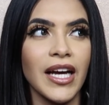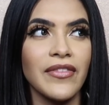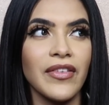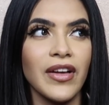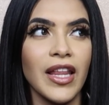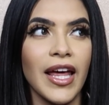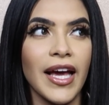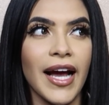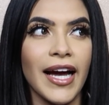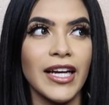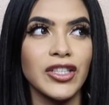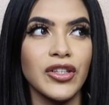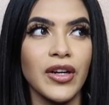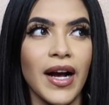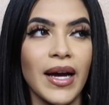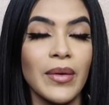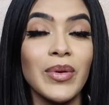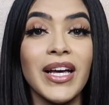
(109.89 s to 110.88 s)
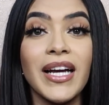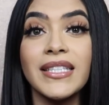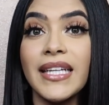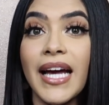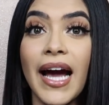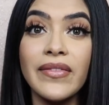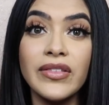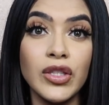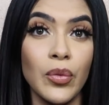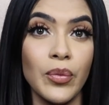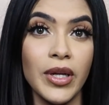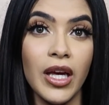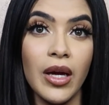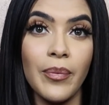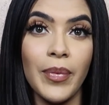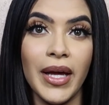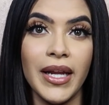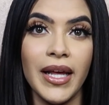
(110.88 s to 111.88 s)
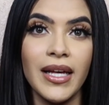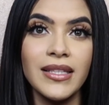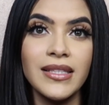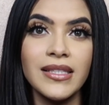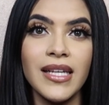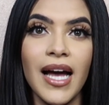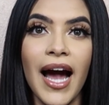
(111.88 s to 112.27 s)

I feel like I try, because I have so many opinions,